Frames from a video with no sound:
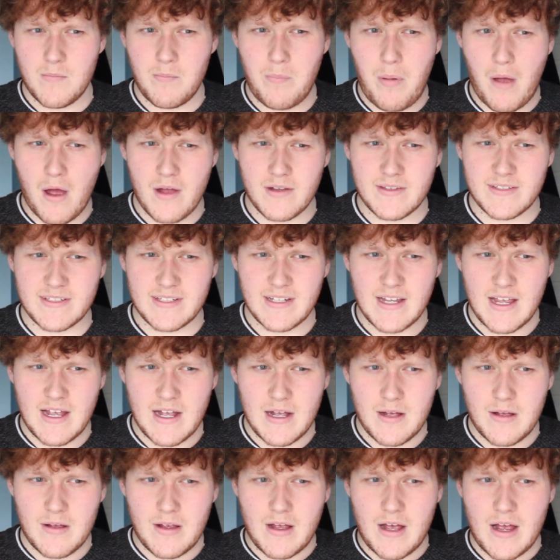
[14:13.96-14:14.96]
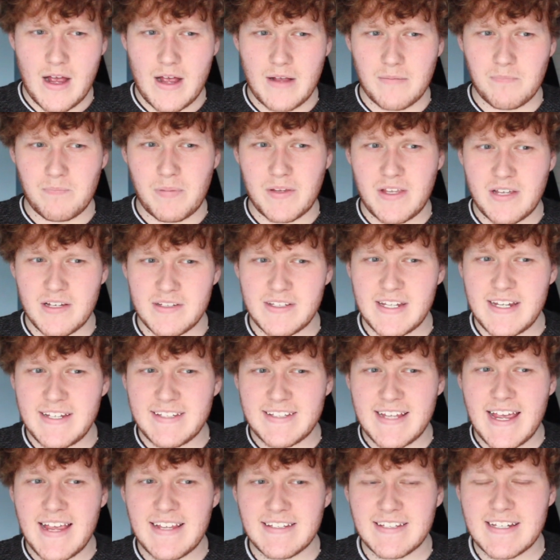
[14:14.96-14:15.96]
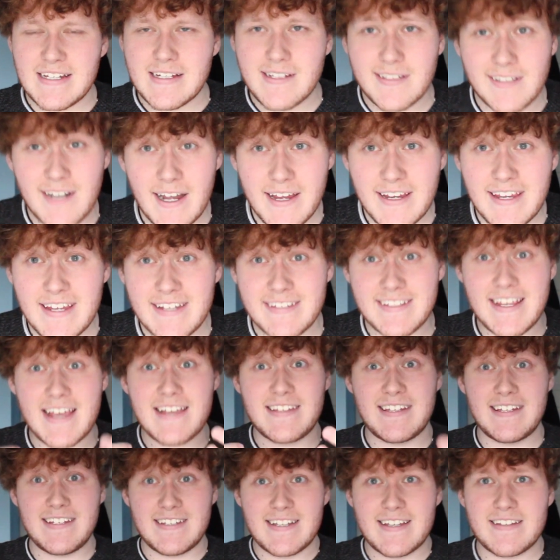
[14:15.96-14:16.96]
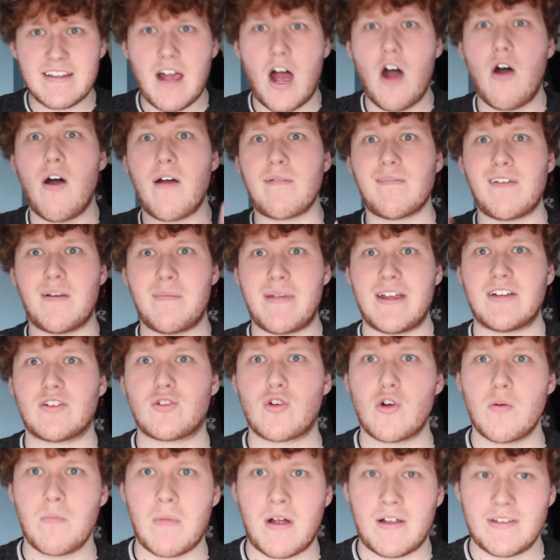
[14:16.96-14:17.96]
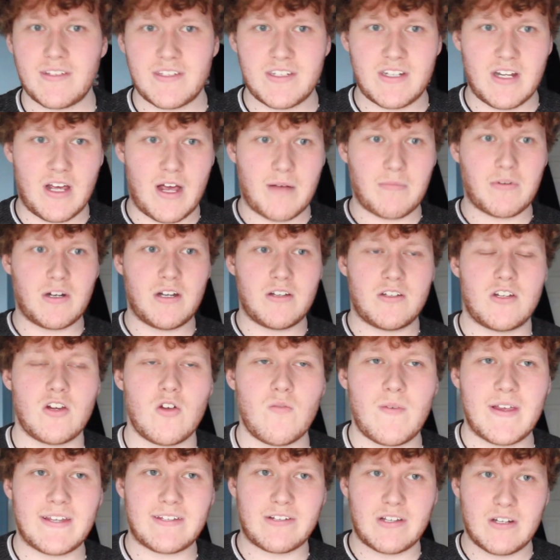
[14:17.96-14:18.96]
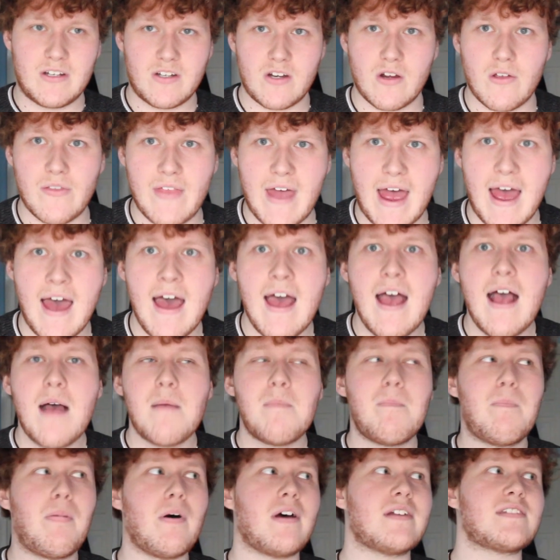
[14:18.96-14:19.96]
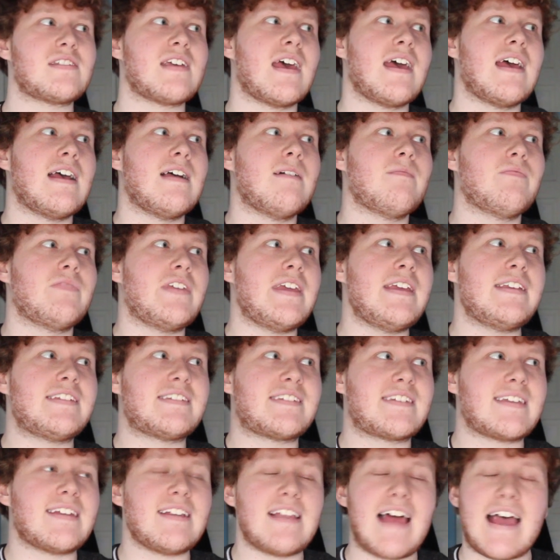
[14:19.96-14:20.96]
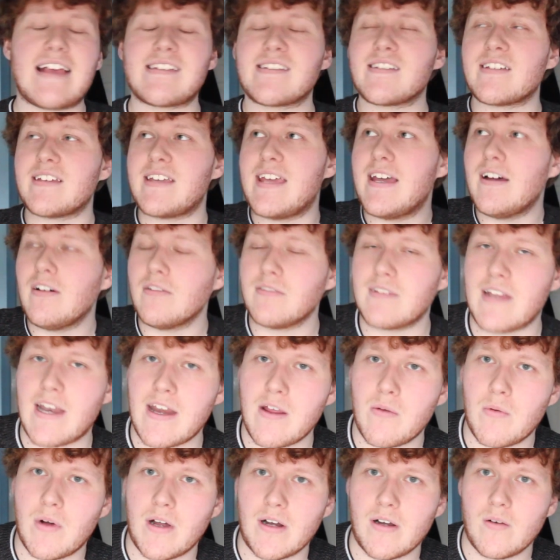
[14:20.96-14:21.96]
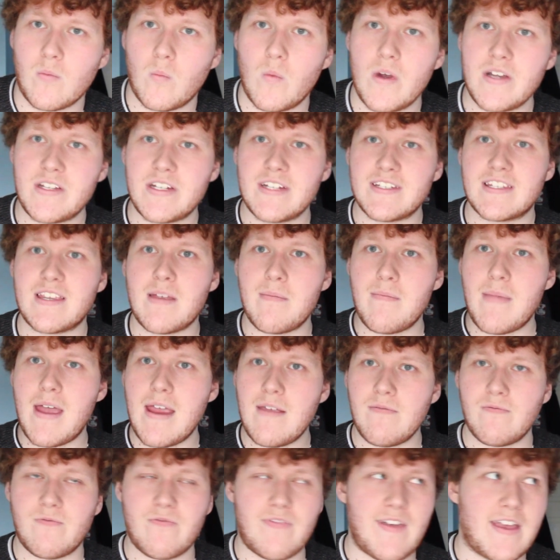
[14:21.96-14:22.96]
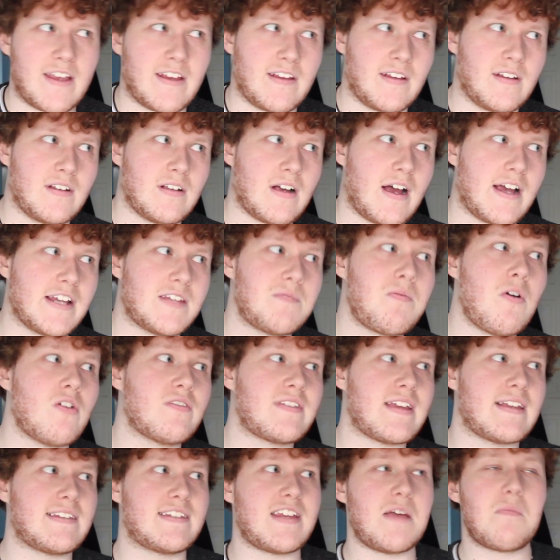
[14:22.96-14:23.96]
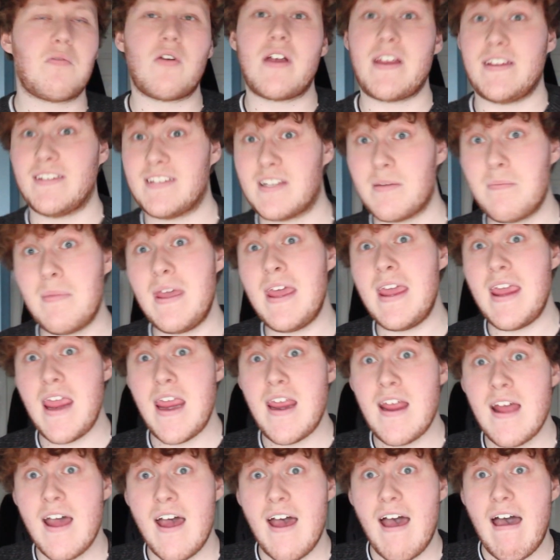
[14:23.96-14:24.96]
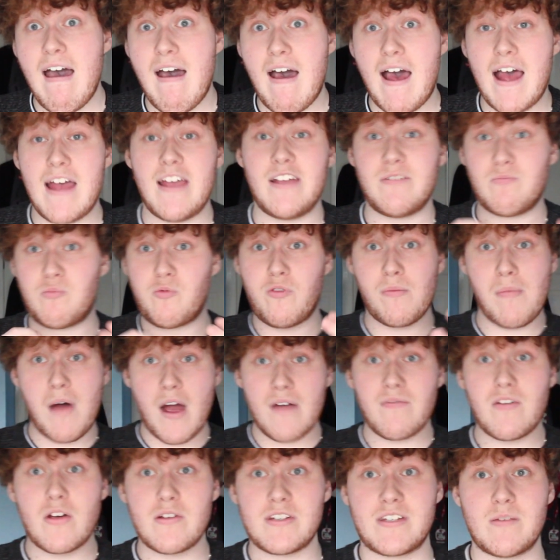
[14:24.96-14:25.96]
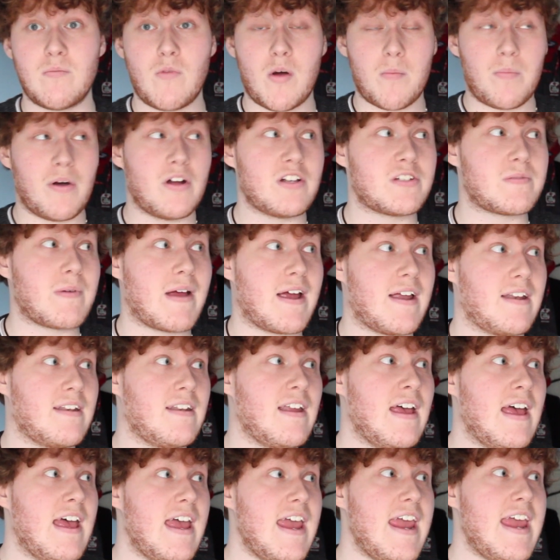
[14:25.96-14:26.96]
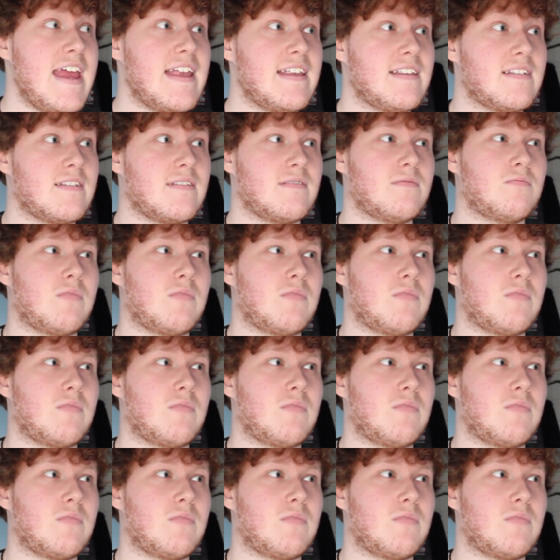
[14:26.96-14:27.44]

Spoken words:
But because he says, like he says, oh, I'm going to be a true monster, I'm going to do this, going to do that, but he still hasn't killed anyone, which is the main thing, I suppose, that separates, to me, from what I've noticed in One Punch Man, he